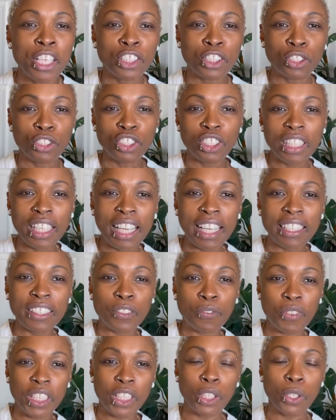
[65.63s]
So
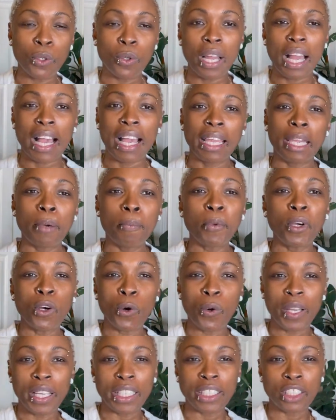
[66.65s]
today's video, I am
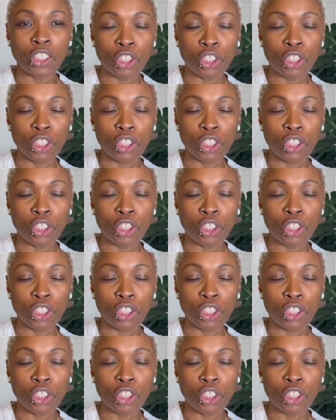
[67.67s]
going